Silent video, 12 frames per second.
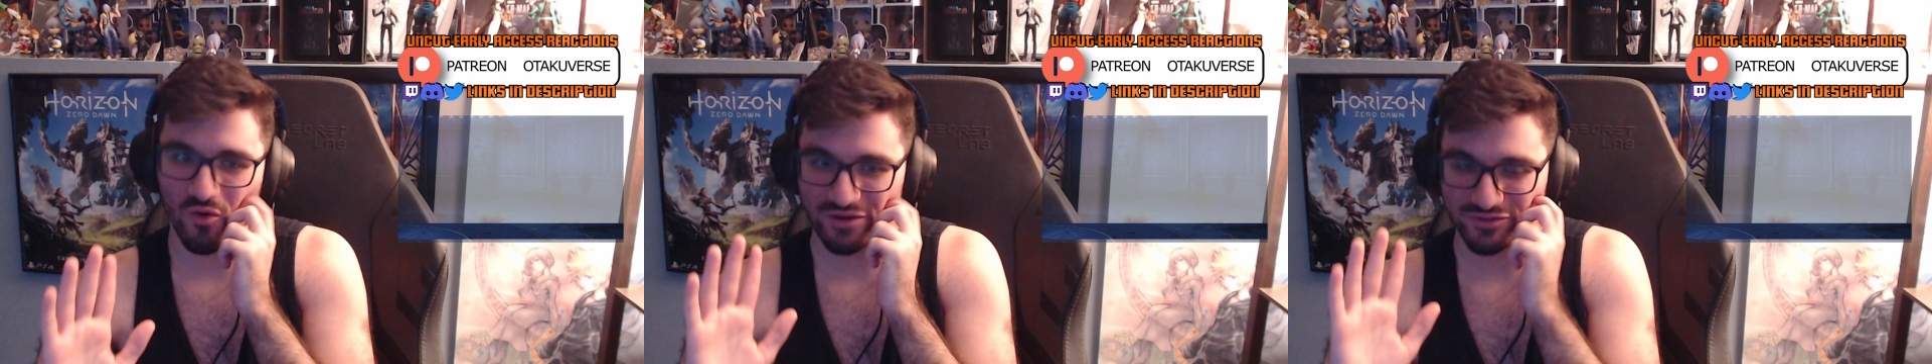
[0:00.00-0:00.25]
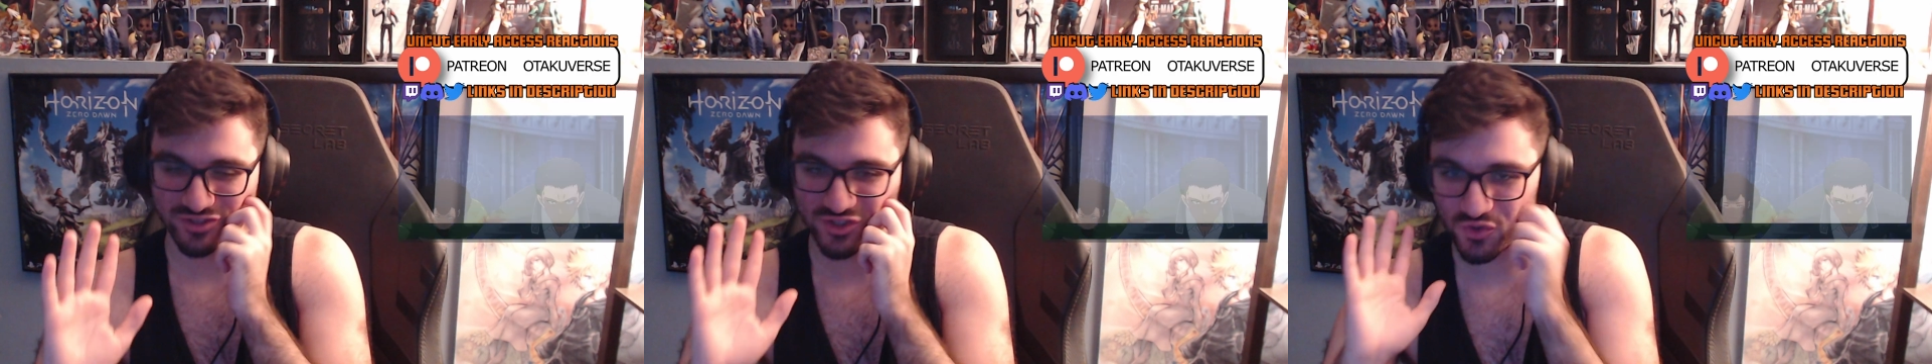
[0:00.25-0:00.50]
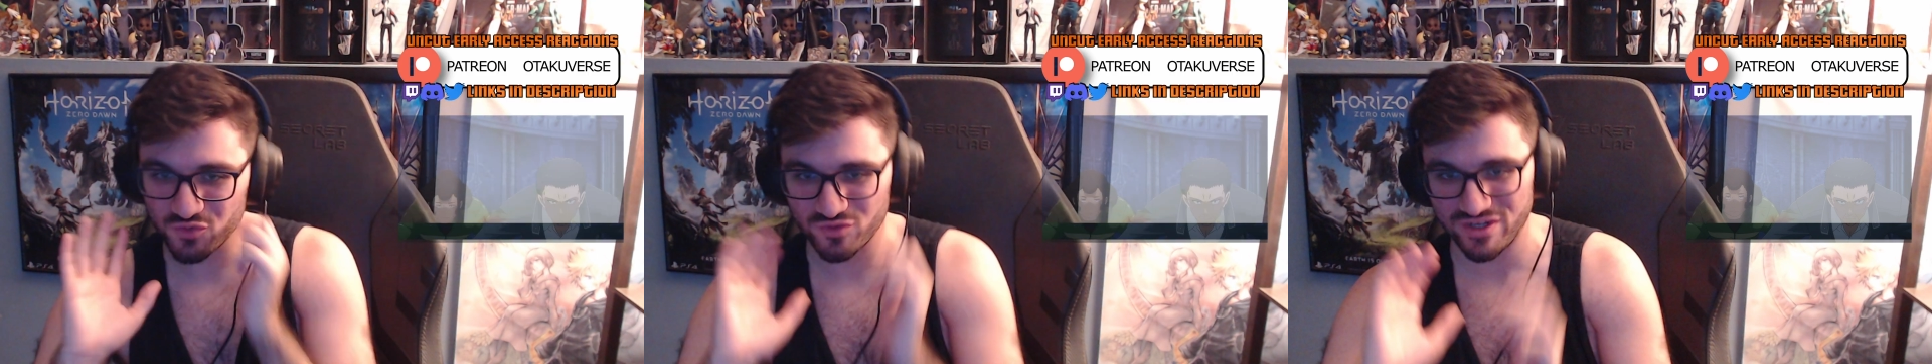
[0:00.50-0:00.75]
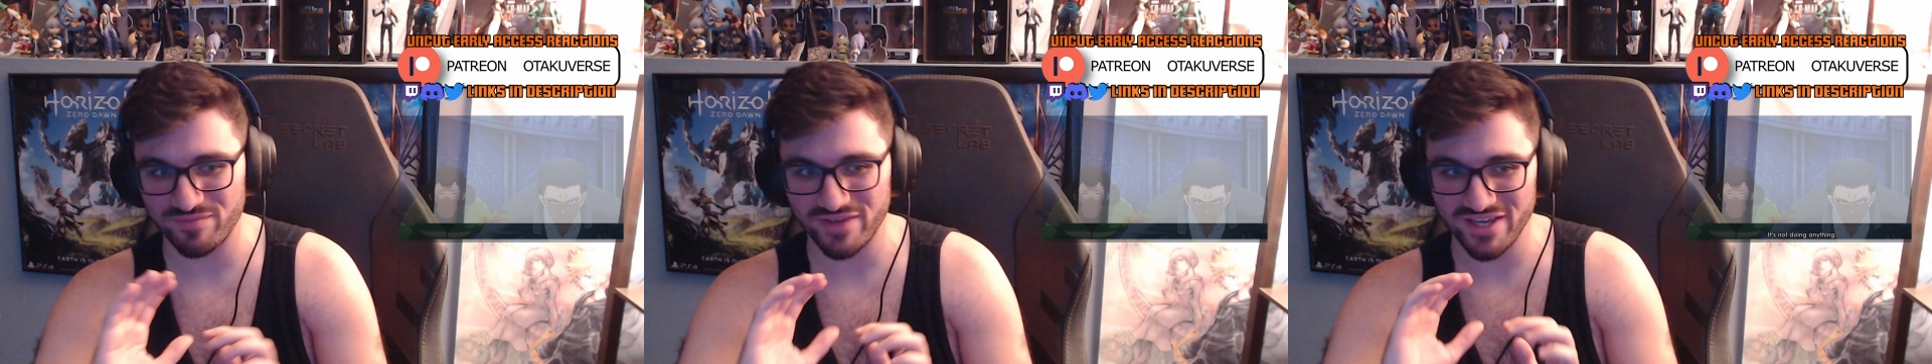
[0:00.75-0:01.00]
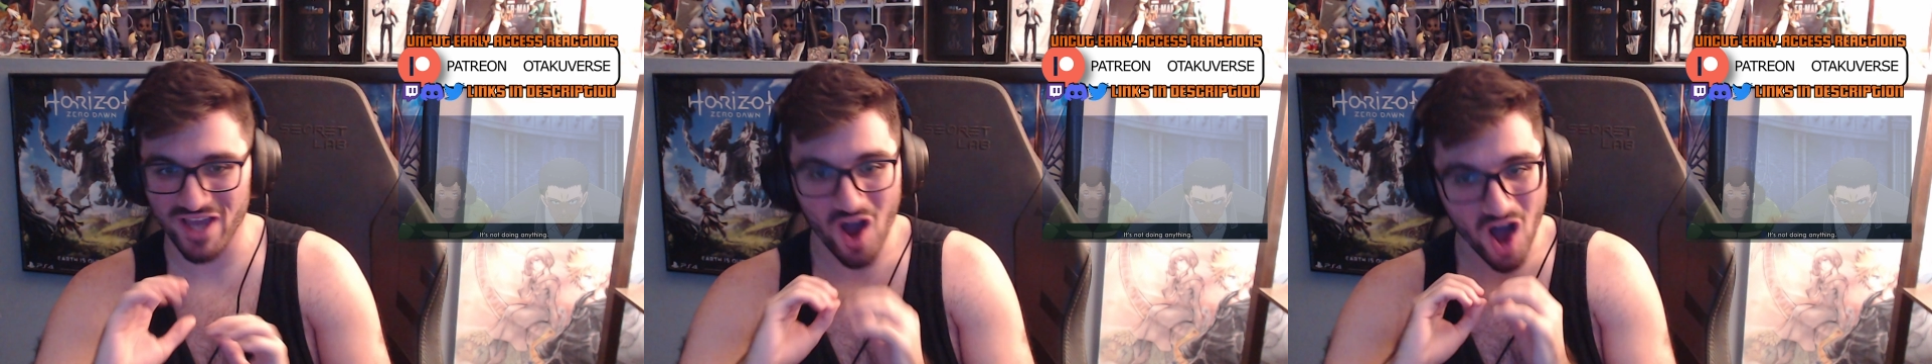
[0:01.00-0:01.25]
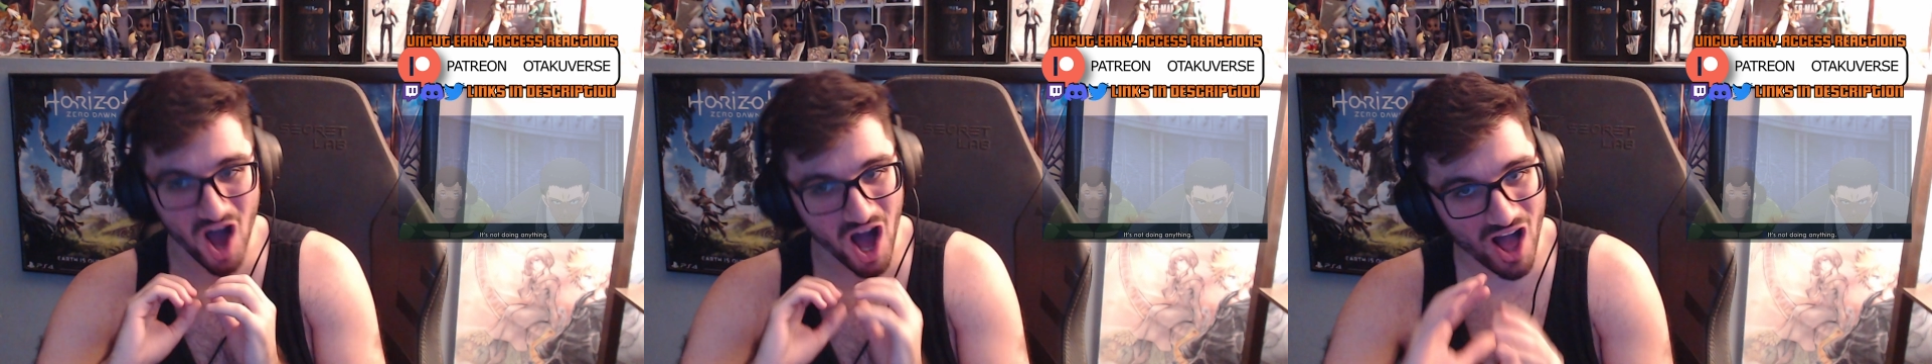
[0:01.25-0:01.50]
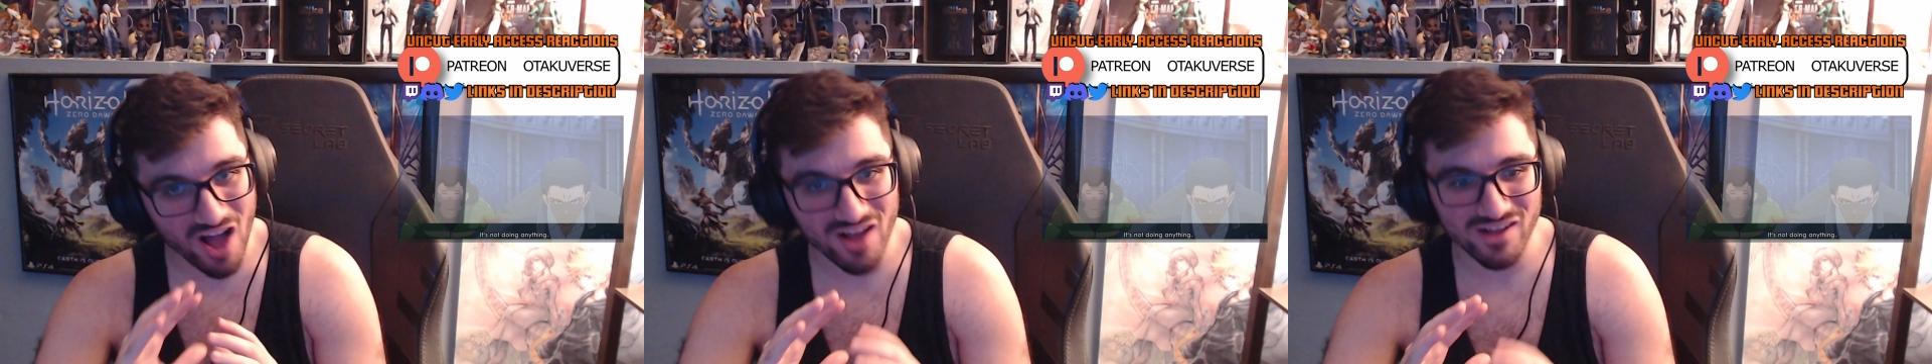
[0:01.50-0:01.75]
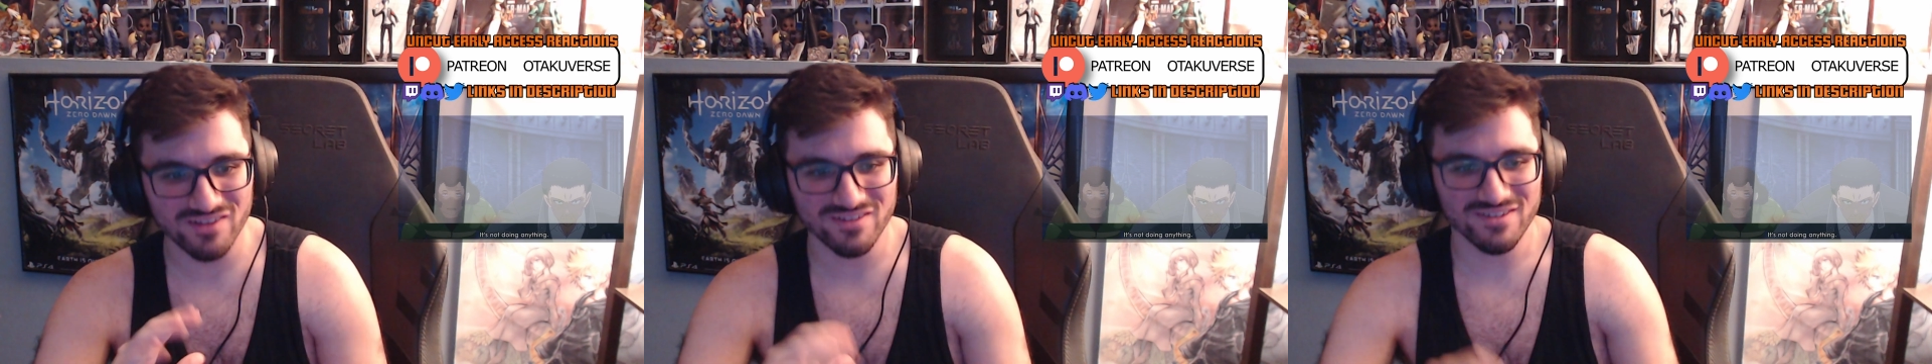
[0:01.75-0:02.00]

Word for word: That was creepy. Huh?